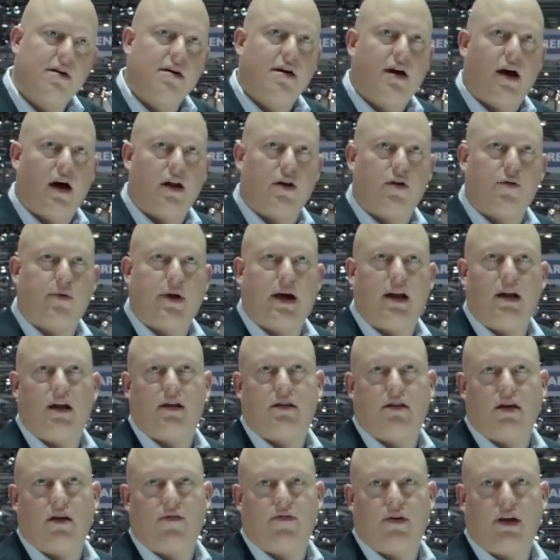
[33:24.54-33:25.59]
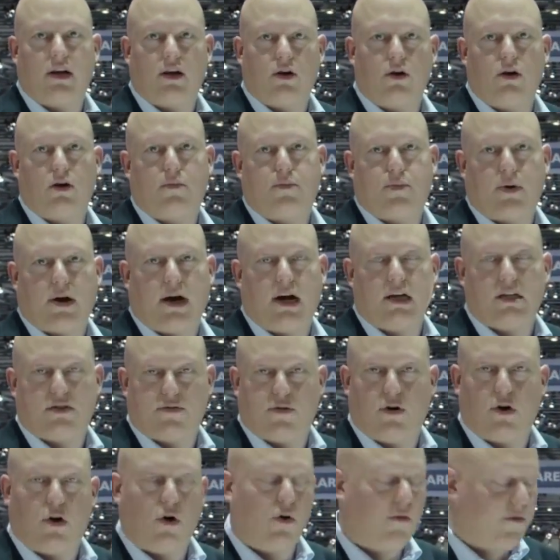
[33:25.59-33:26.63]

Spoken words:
at a relatively good price for low